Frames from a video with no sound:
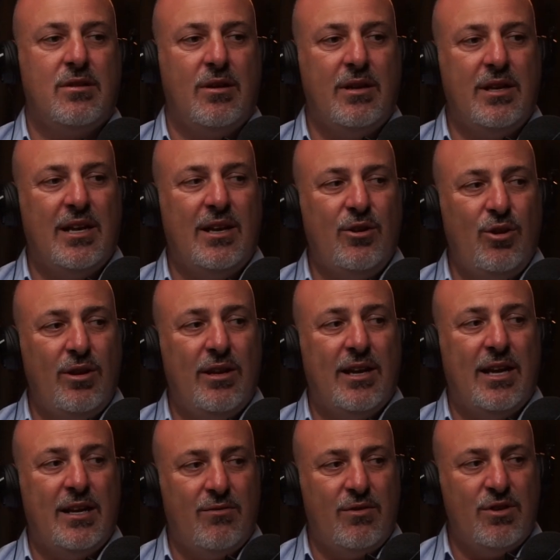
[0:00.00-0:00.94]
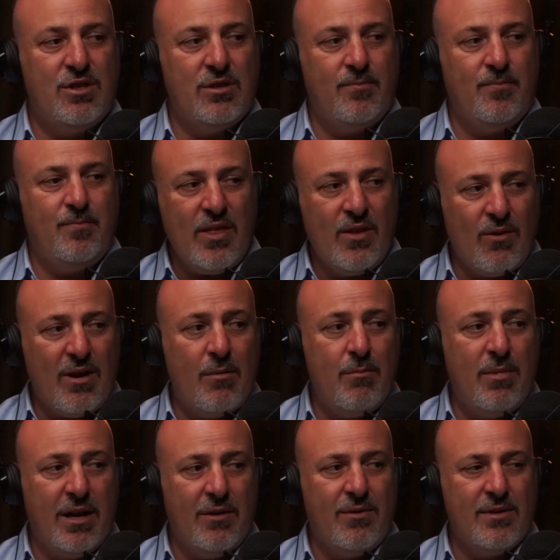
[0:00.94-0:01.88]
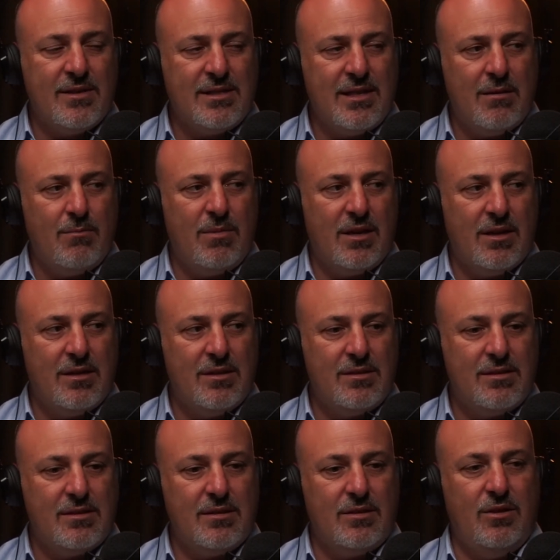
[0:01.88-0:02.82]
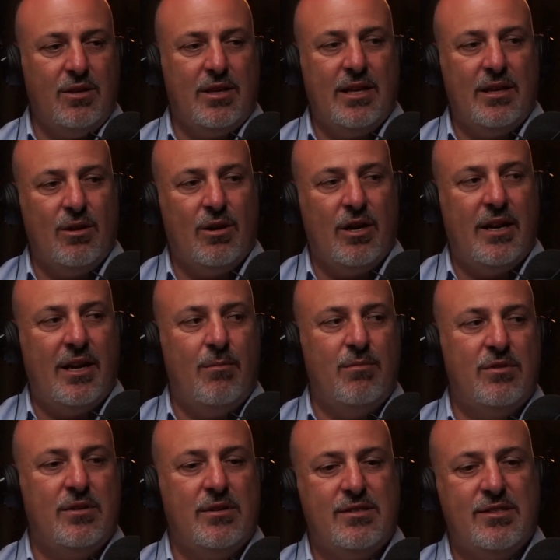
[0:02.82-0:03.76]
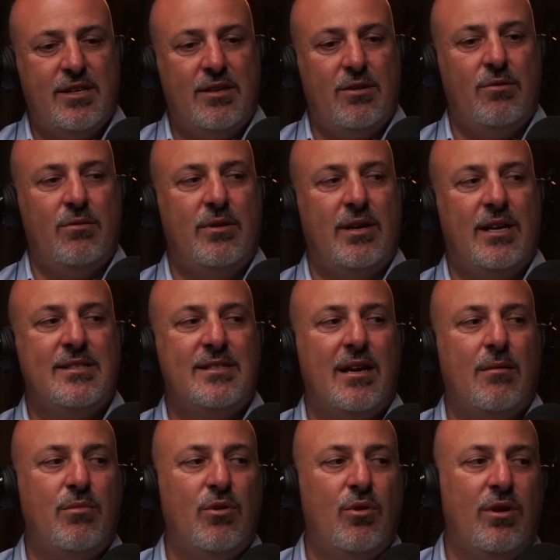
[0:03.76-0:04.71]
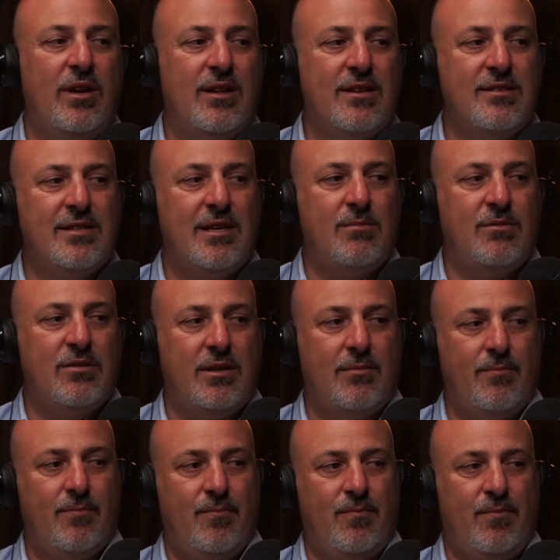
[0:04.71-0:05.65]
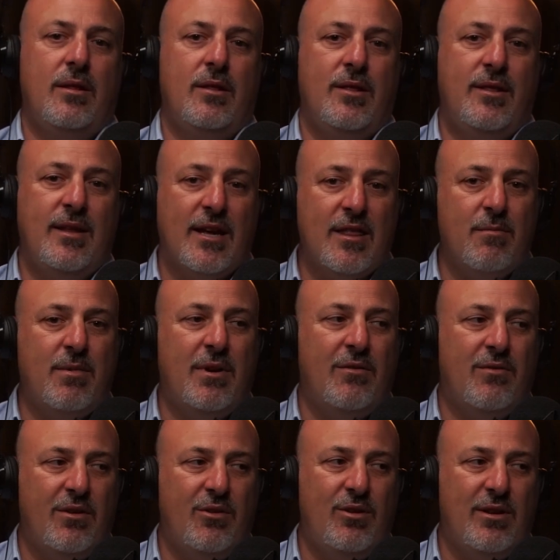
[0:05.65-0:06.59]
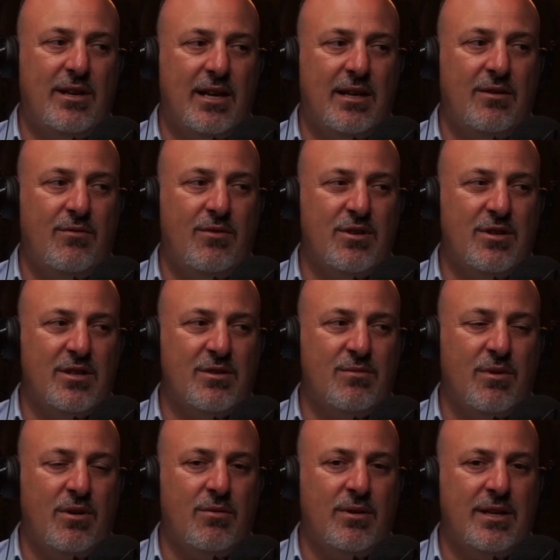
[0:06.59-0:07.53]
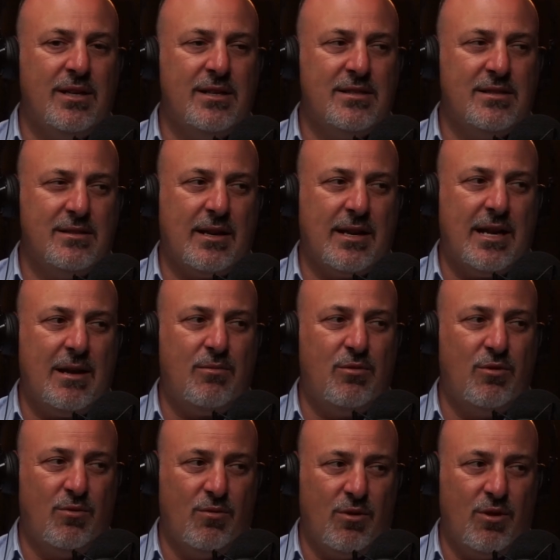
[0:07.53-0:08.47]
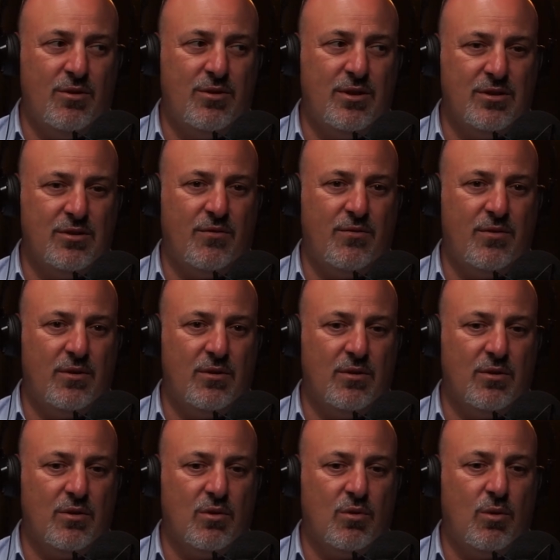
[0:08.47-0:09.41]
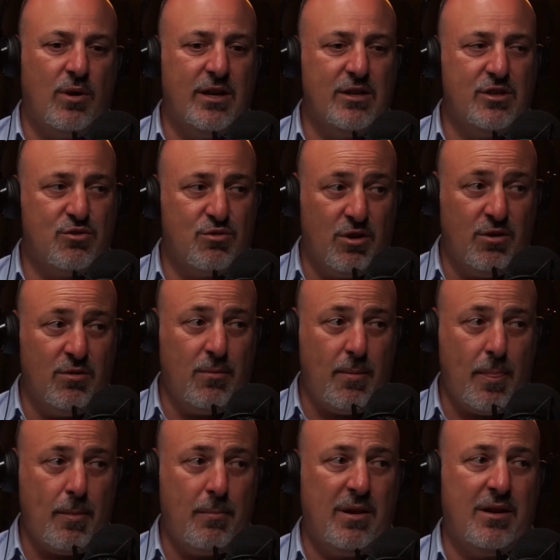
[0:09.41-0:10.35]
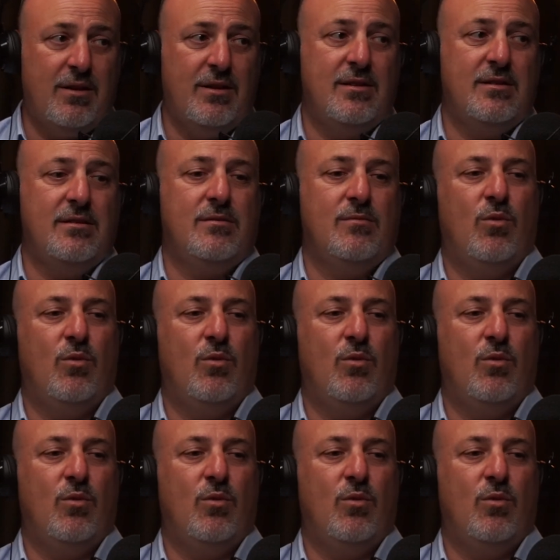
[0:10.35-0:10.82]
in a new land division, there are benefits there because you can line it up to settle and start building at the same time. The other benefit of a new land division as well is capital growth is often quite strong because